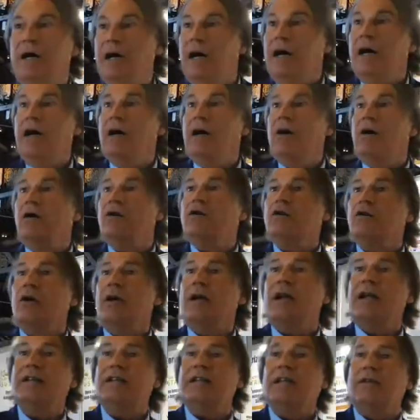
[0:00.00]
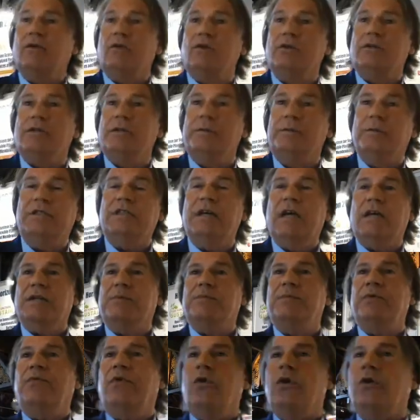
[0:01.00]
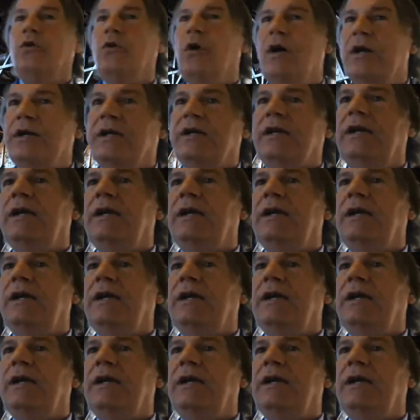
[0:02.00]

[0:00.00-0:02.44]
Also Alexandros, just before going